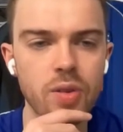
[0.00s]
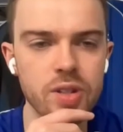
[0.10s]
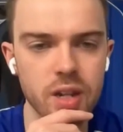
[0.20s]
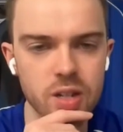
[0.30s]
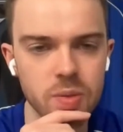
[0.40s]

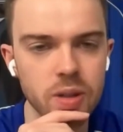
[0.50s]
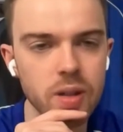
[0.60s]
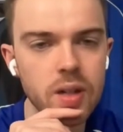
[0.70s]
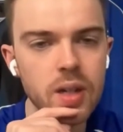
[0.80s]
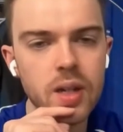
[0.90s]
assessment.
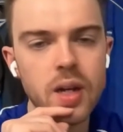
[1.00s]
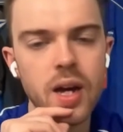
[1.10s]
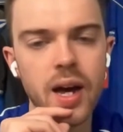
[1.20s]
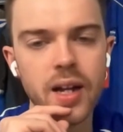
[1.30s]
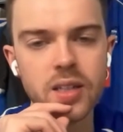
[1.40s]

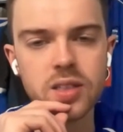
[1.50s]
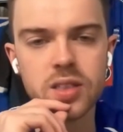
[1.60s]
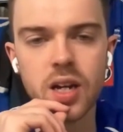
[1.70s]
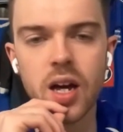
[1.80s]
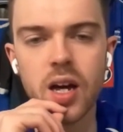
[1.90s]
And
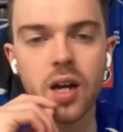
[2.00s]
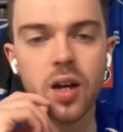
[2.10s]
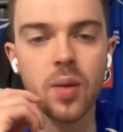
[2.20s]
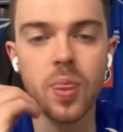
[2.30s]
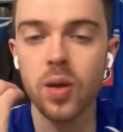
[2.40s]

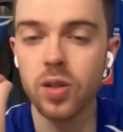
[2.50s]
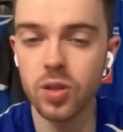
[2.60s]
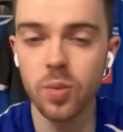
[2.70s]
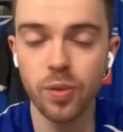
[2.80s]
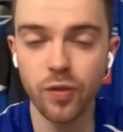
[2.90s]

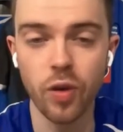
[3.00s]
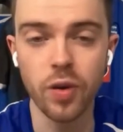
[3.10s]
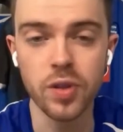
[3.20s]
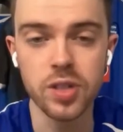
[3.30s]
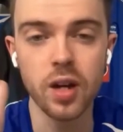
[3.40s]
before he
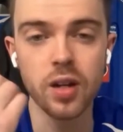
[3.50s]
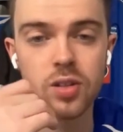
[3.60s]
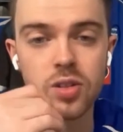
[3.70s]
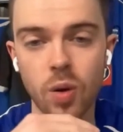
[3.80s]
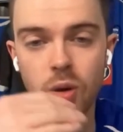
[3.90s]

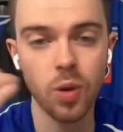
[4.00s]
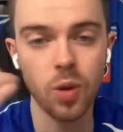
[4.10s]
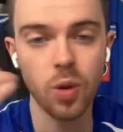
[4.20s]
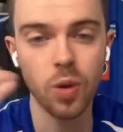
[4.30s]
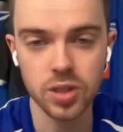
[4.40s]
returns, or
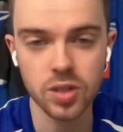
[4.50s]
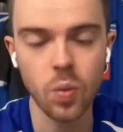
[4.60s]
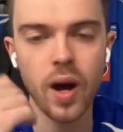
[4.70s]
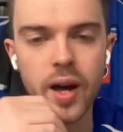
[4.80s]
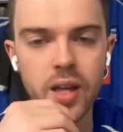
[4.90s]
whilst he's
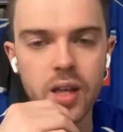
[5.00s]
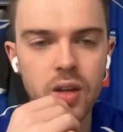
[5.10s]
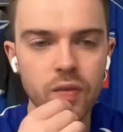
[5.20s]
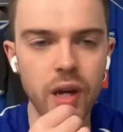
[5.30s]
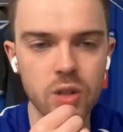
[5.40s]
away,
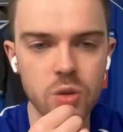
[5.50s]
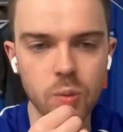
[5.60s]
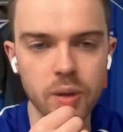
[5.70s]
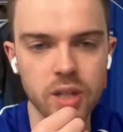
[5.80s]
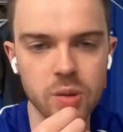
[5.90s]
Venus will
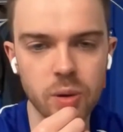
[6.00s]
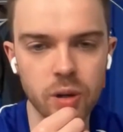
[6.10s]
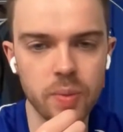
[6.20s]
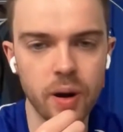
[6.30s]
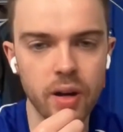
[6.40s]
be supported
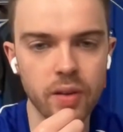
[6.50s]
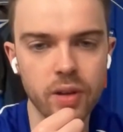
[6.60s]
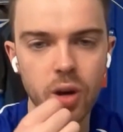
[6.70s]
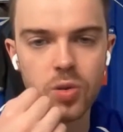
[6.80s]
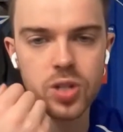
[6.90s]
by
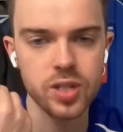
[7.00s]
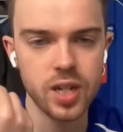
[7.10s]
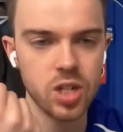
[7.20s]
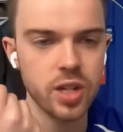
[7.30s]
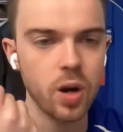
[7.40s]
coaches
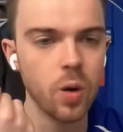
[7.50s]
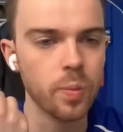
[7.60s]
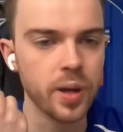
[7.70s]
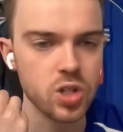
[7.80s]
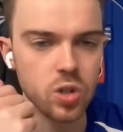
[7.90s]
Ashley Cole,
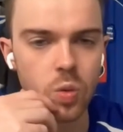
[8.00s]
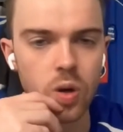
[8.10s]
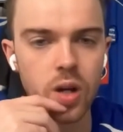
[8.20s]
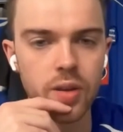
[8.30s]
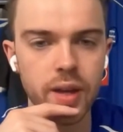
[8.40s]
Pete
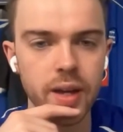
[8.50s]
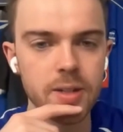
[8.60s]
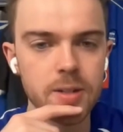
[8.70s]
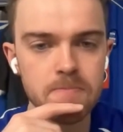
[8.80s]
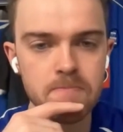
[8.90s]
Shuttleworth,
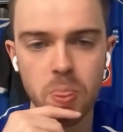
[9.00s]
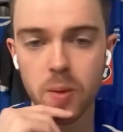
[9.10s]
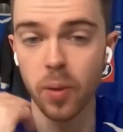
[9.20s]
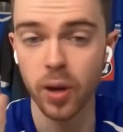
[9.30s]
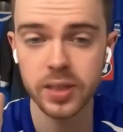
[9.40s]
and
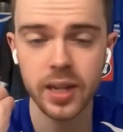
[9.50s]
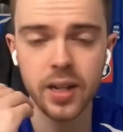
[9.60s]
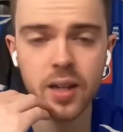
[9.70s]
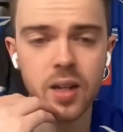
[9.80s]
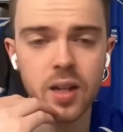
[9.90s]
Mike
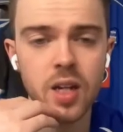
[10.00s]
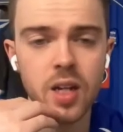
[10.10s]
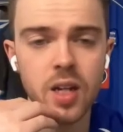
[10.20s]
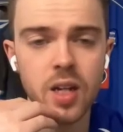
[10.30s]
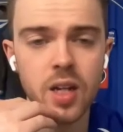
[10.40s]
Taylor.
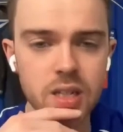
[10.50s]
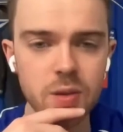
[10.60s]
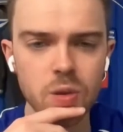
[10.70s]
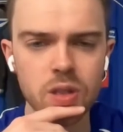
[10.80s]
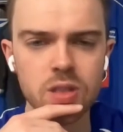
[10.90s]
But he says he
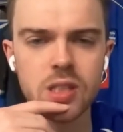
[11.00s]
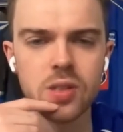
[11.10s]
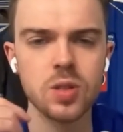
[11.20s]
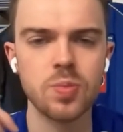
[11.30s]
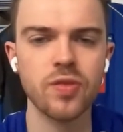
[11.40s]
will continue
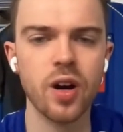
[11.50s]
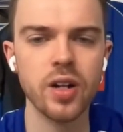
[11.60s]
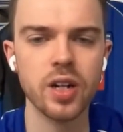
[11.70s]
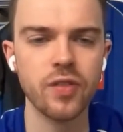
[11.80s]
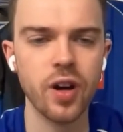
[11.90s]
to provide
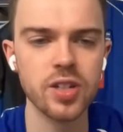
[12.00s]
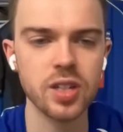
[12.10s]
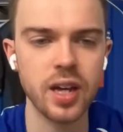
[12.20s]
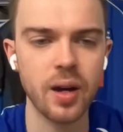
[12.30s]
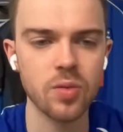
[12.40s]
advice and
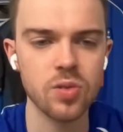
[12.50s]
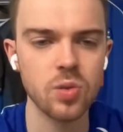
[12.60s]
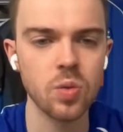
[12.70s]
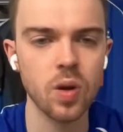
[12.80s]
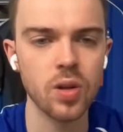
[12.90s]

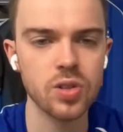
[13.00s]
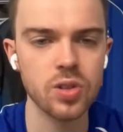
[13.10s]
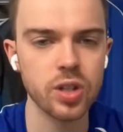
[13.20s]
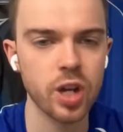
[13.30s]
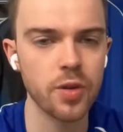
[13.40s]
counsel whilst
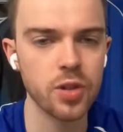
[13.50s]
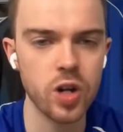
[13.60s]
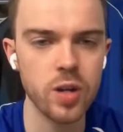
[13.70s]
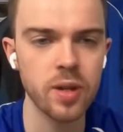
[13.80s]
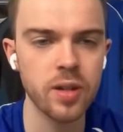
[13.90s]
undergoing
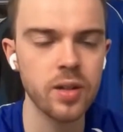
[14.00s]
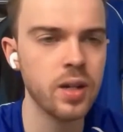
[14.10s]
treatment.